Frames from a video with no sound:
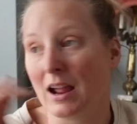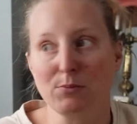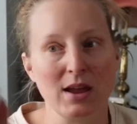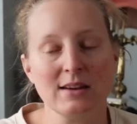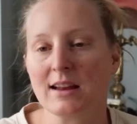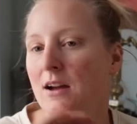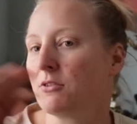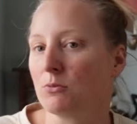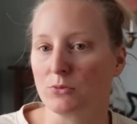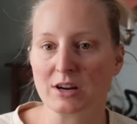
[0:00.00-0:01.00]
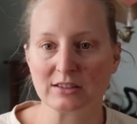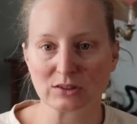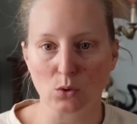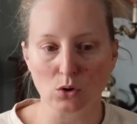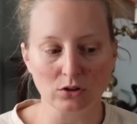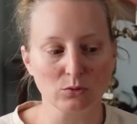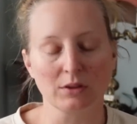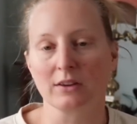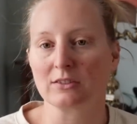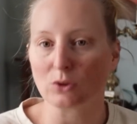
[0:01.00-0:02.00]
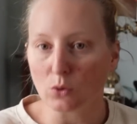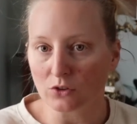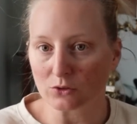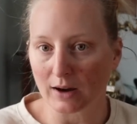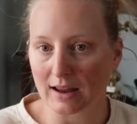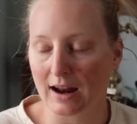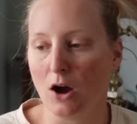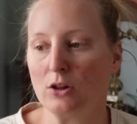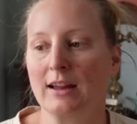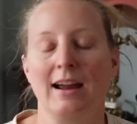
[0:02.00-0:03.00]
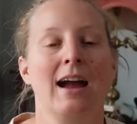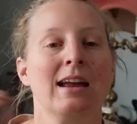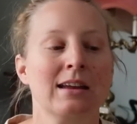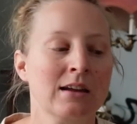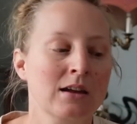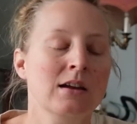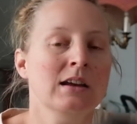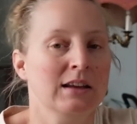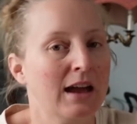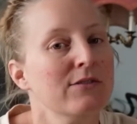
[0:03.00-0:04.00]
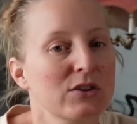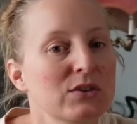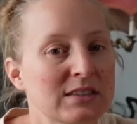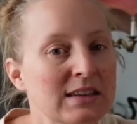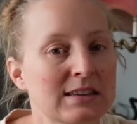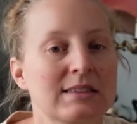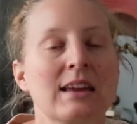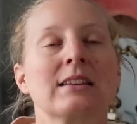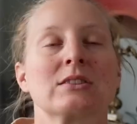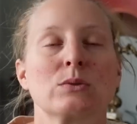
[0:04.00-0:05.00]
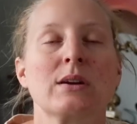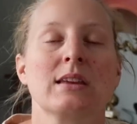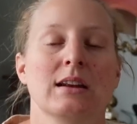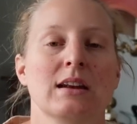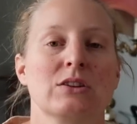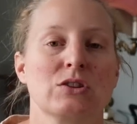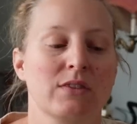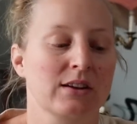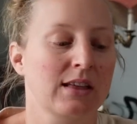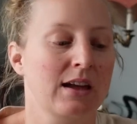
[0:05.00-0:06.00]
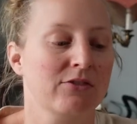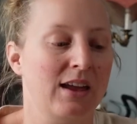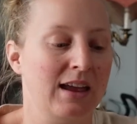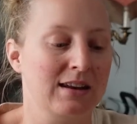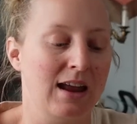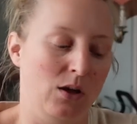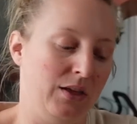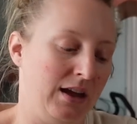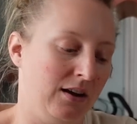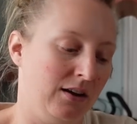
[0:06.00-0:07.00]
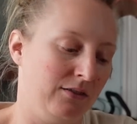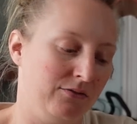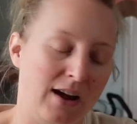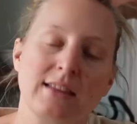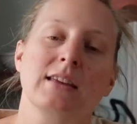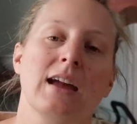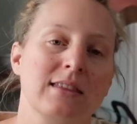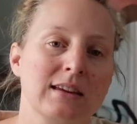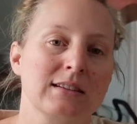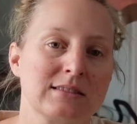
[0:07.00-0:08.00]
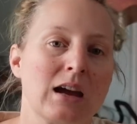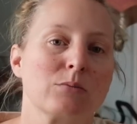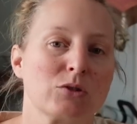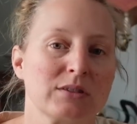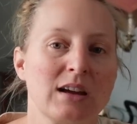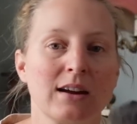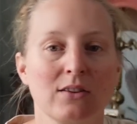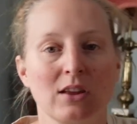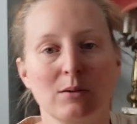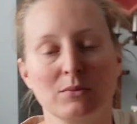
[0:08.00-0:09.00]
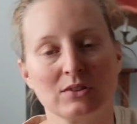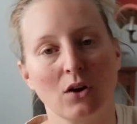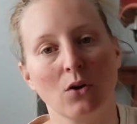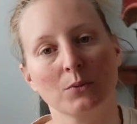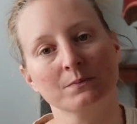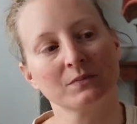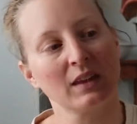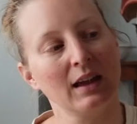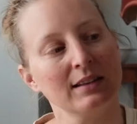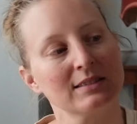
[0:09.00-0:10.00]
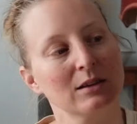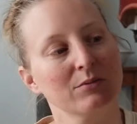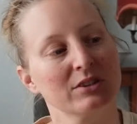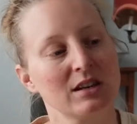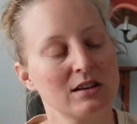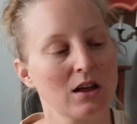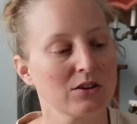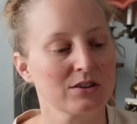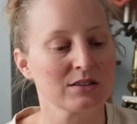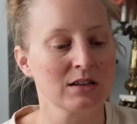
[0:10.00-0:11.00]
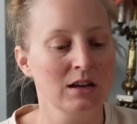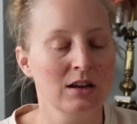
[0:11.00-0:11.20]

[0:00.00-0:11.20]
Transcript: paid to have them resoled when the soles ran out. Like I've used these things to within an inch of their life, and now they are finally, I think it's time to retire them. So got some for $10